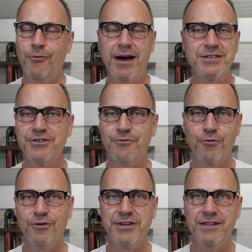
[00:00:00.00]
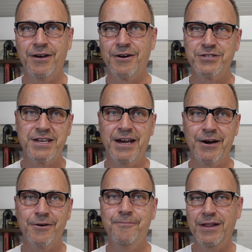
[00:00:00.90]
Why should the world at large
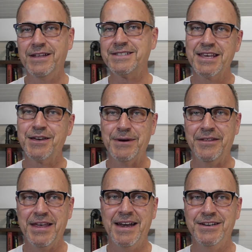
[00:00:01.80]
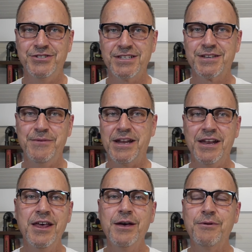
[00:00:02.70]
care? Well, let's think about that in just a minute.